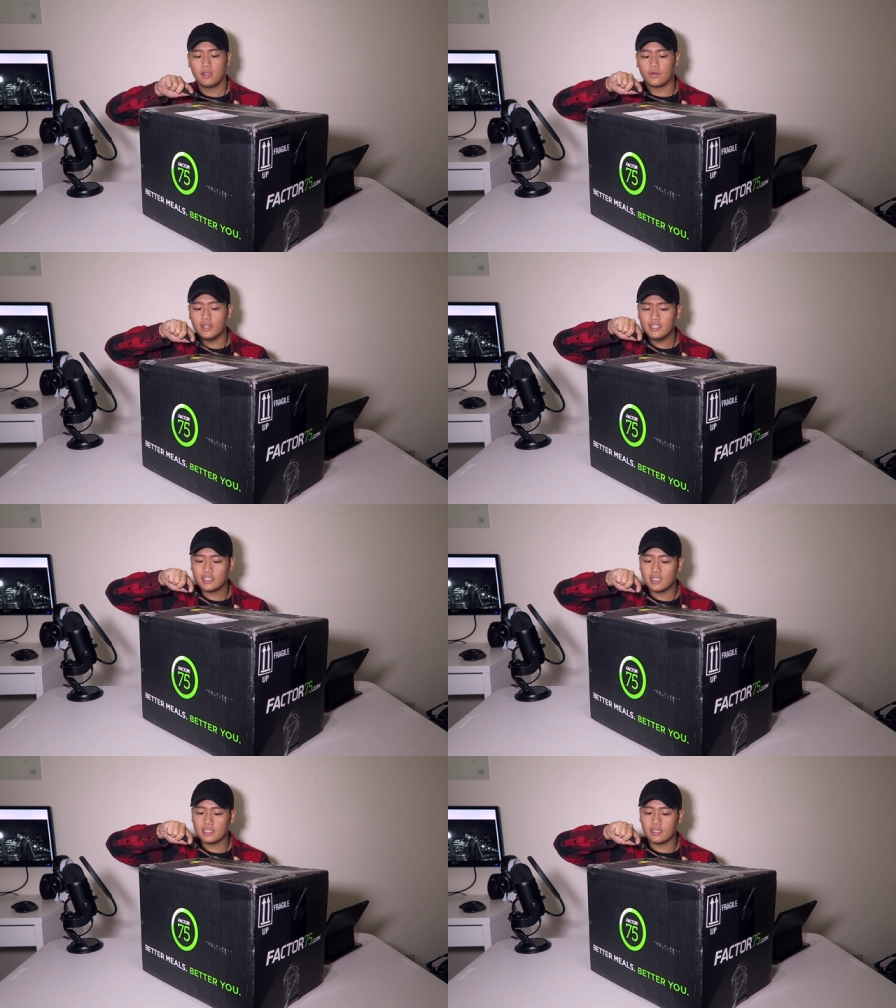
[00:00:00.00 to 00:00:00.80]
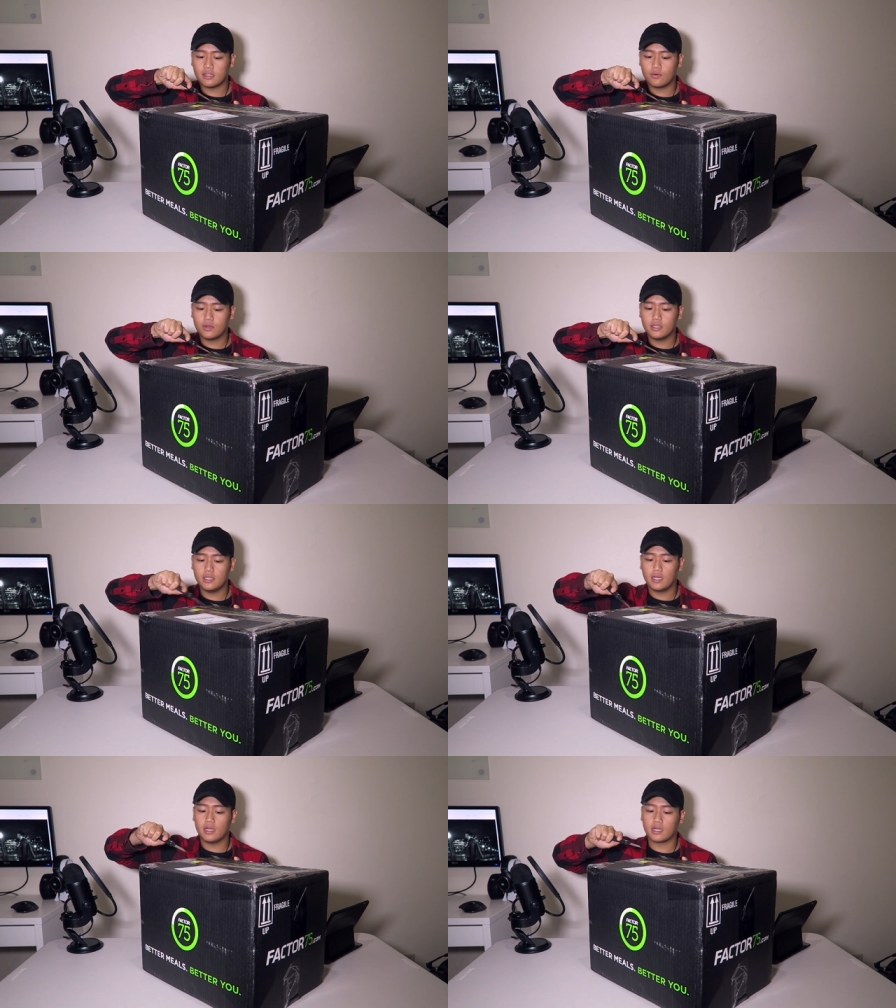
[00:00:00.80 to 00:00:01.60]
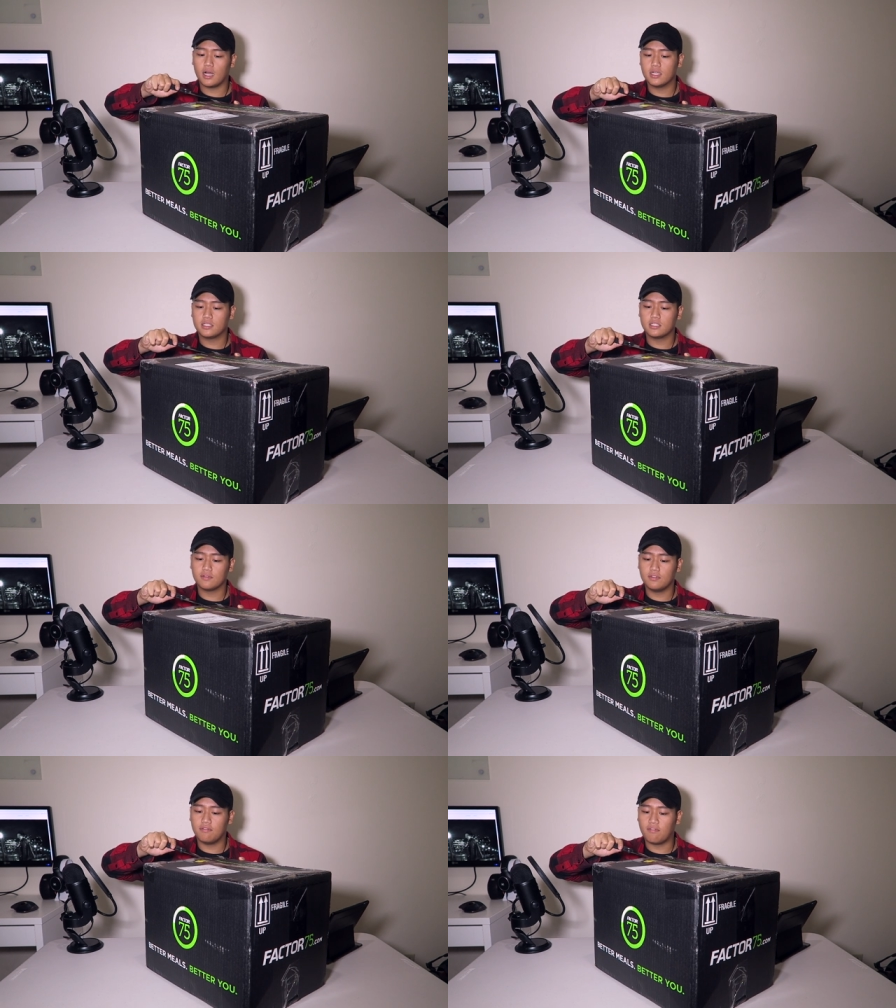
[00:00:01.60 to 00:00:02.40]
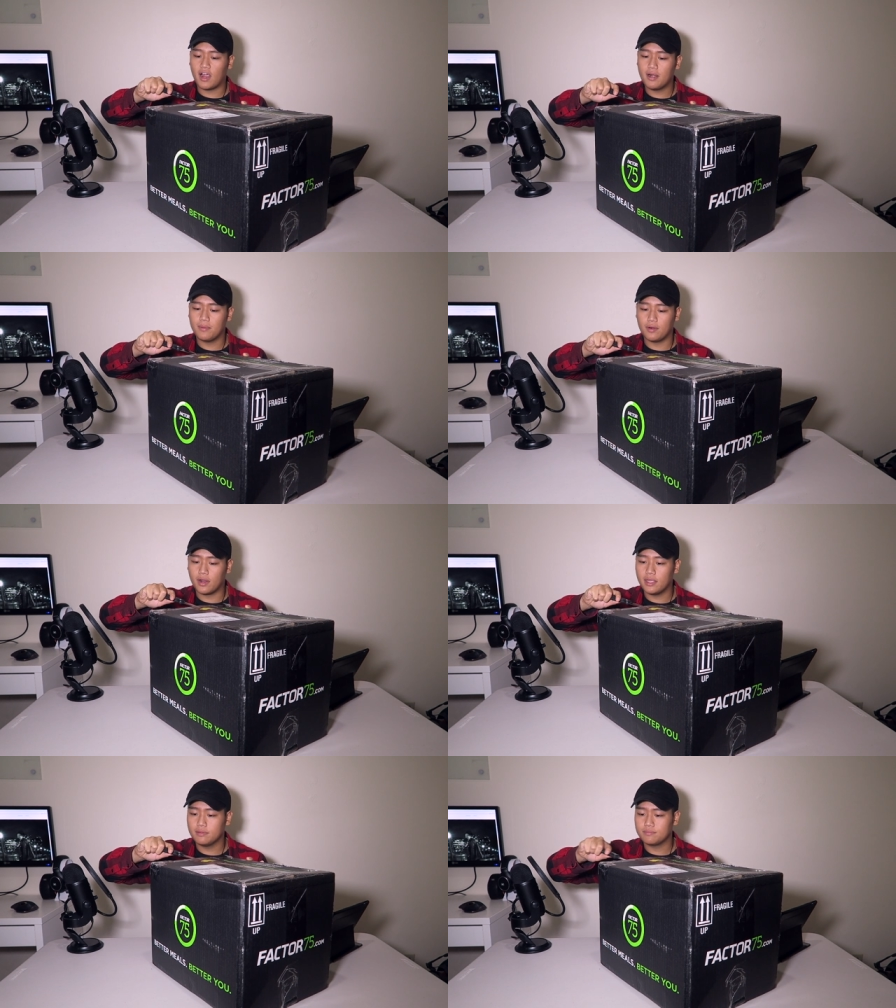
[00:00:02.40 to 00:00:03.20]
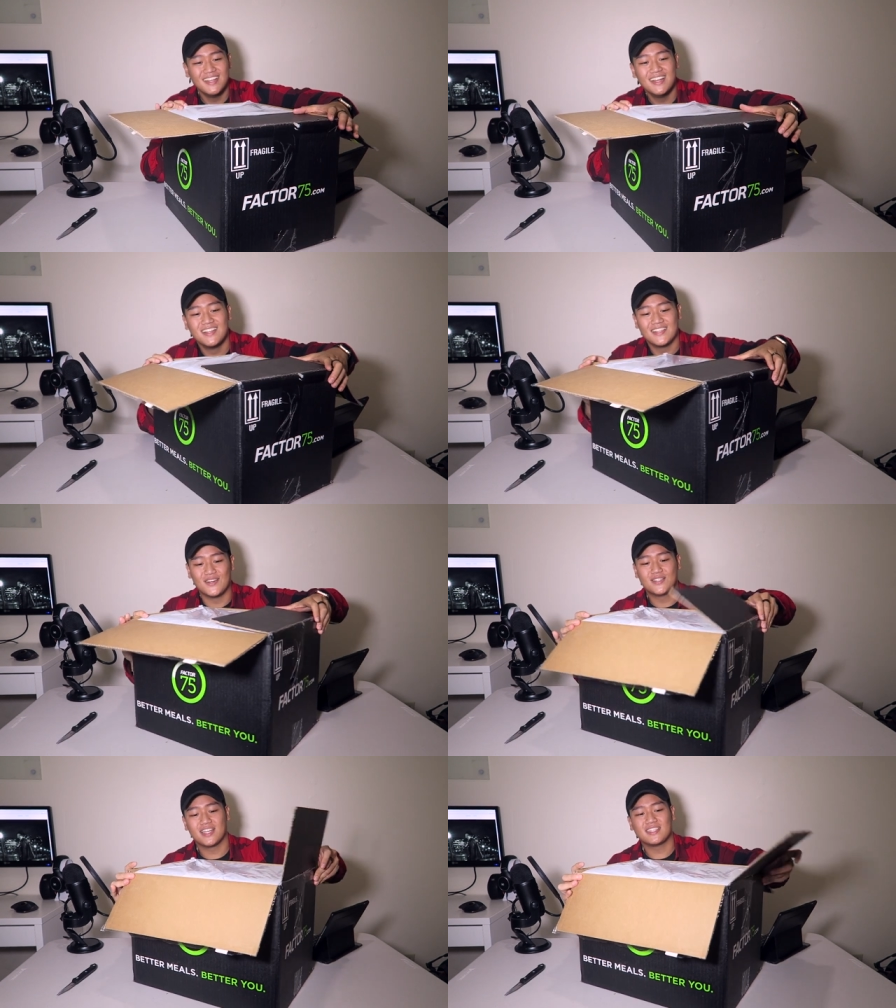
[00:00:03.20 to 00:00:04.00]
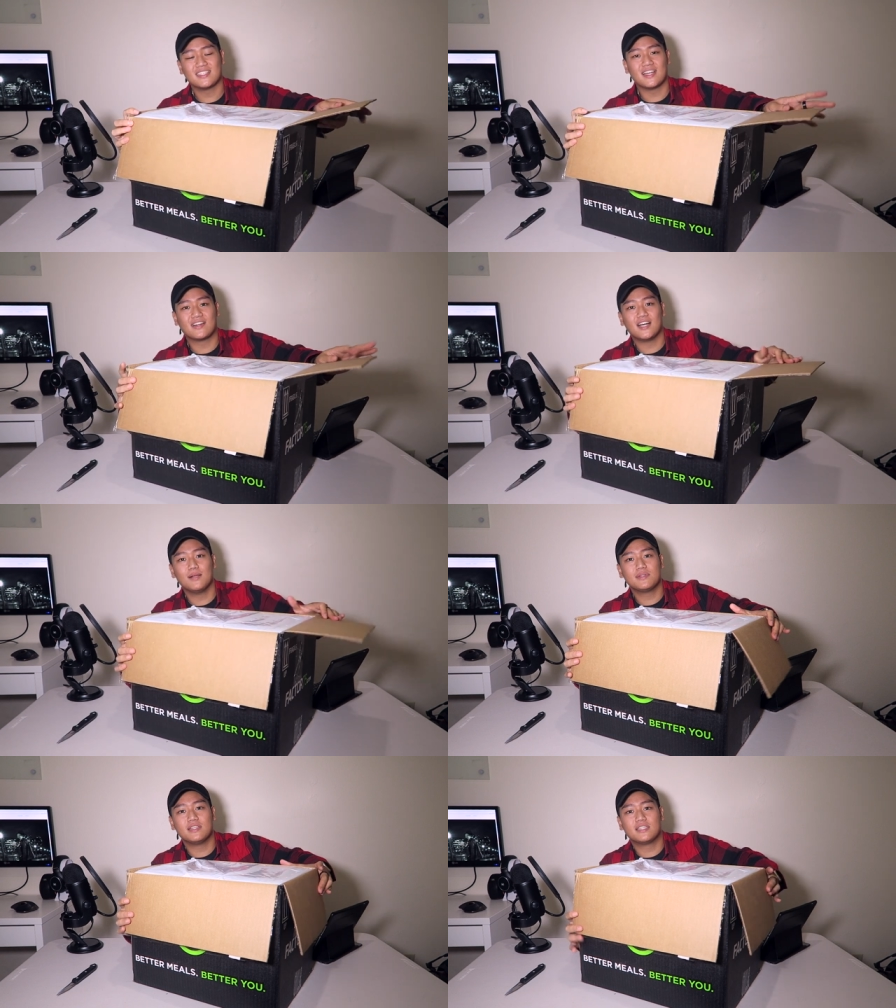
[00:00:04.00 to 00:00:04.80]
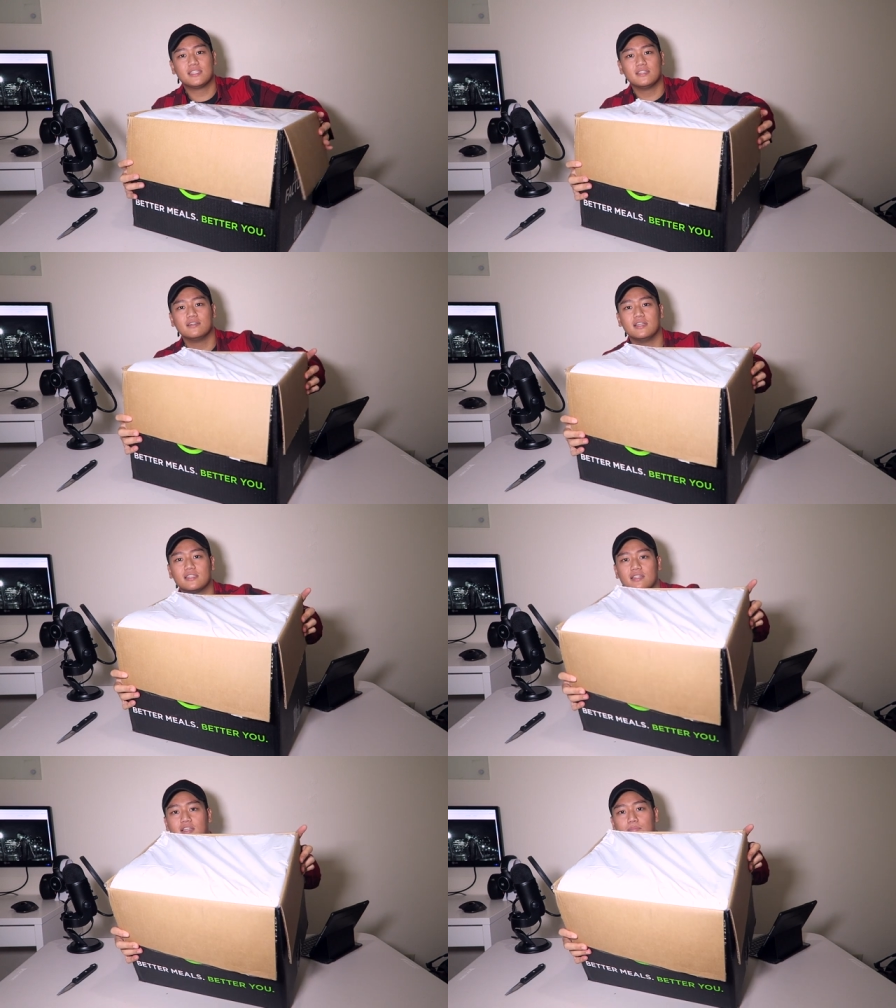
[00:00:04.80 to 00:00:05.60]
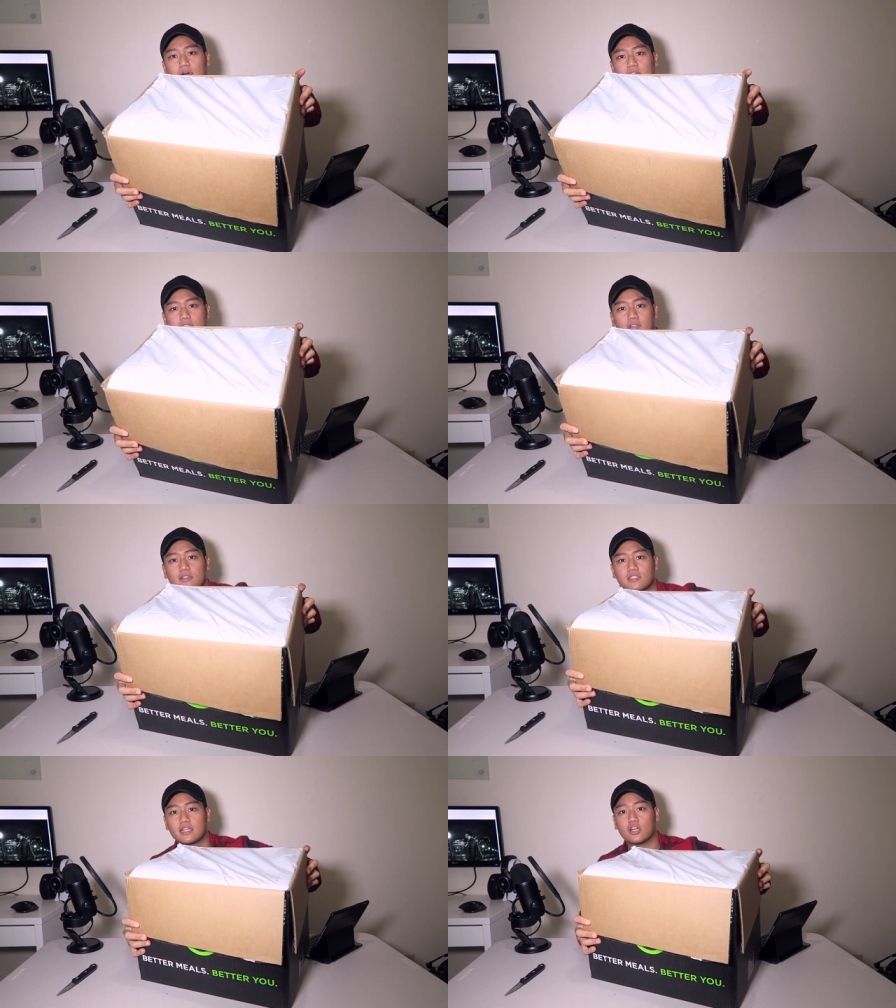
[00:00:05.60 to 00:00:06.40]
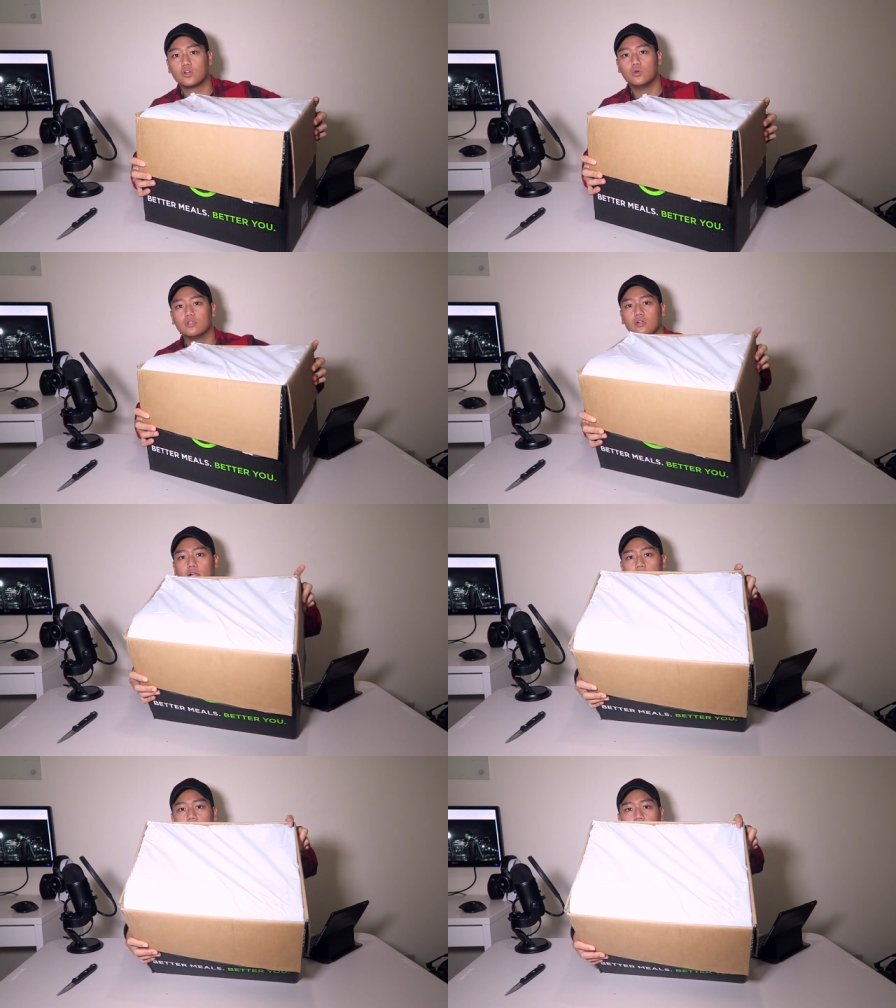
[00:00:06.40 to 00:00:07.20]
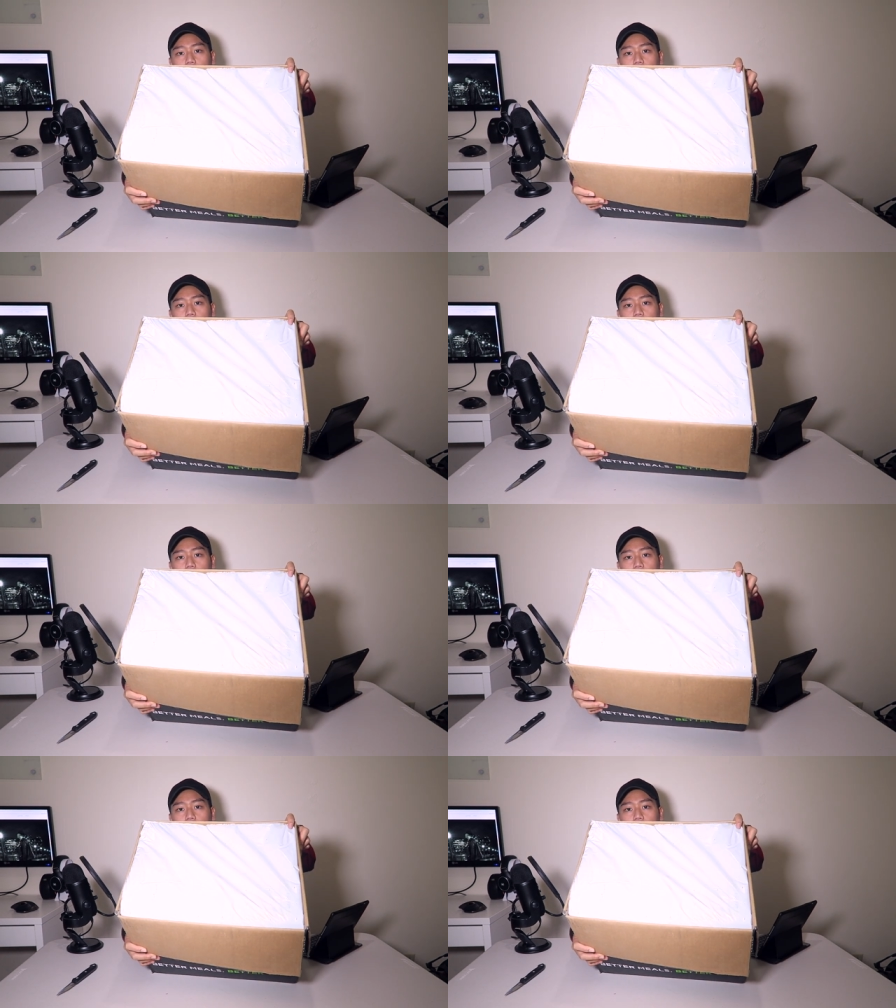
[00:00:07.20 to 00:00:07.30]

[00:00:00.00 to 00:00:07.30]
Green says that they're really conscious of the environment, right? Yo, check this out. Comes in a sealed, insulated box, so it looks like a cooler, right?